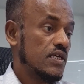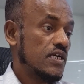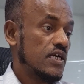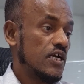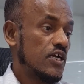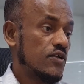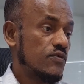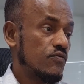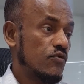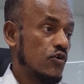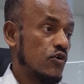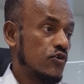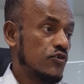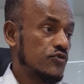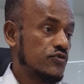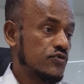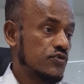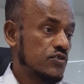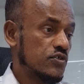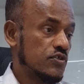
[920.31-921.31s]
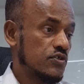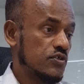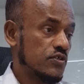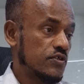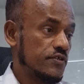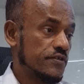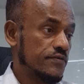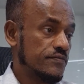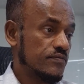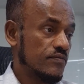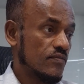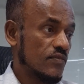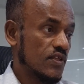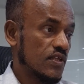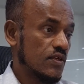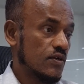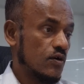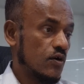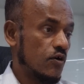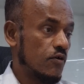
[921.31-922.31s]
It was
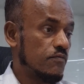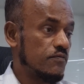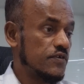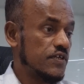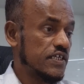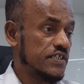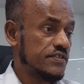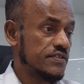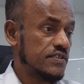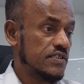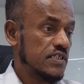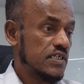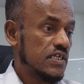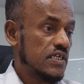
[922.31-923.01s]
obvious